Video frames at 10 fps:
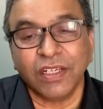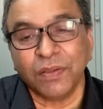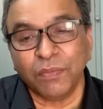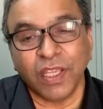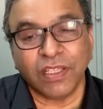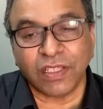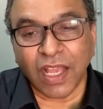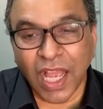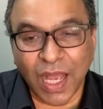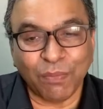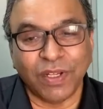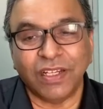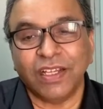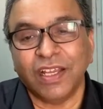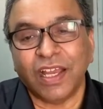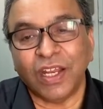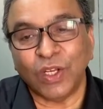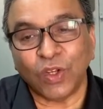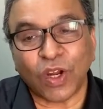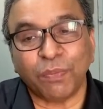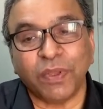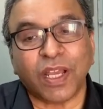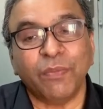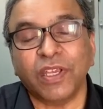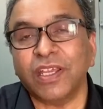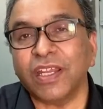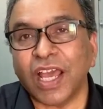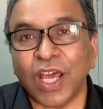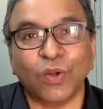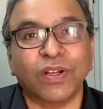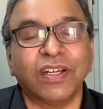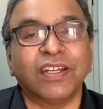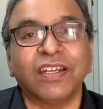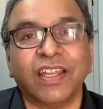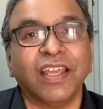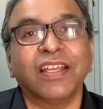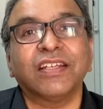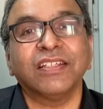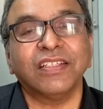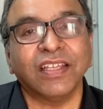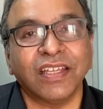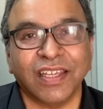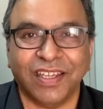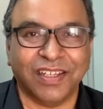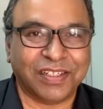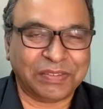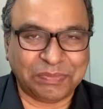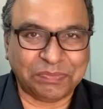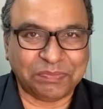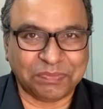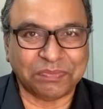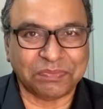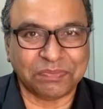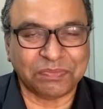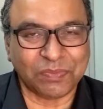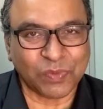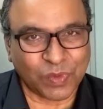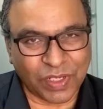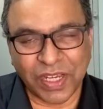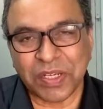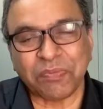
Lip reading: being humble and not becoming an arrogant like the hare. Right?